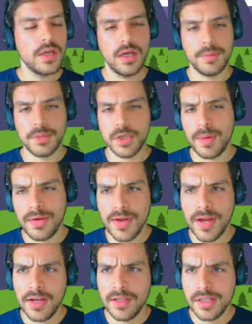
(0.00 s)
So I might have
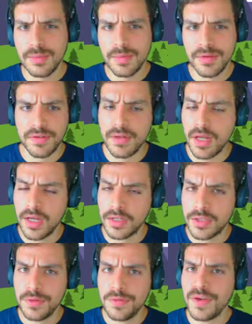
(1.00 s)
gotten a little bit
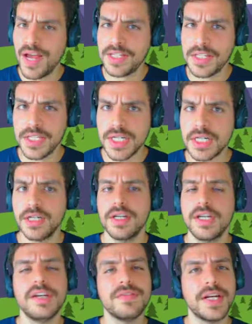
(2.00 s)
too fast there.
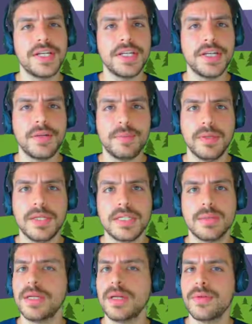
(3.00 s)
If I did, please
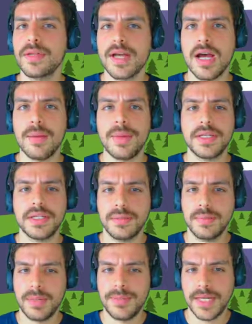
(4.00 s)
let me know in the comments, and
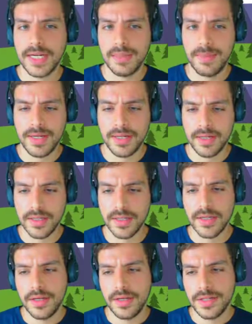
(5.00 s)
maybe I can make a
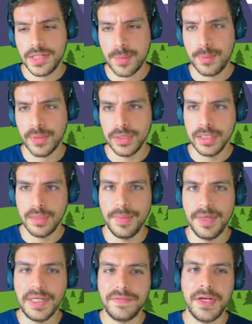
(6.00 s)
separate little
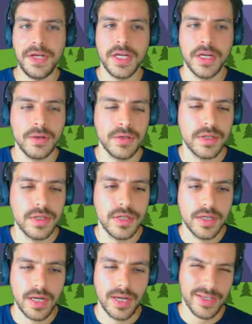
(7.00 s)
mini video
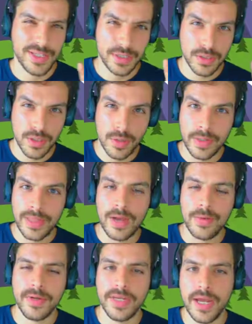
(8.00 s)
kind of slowing that
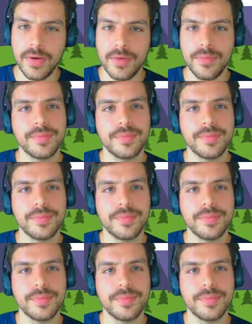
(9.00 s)
one down.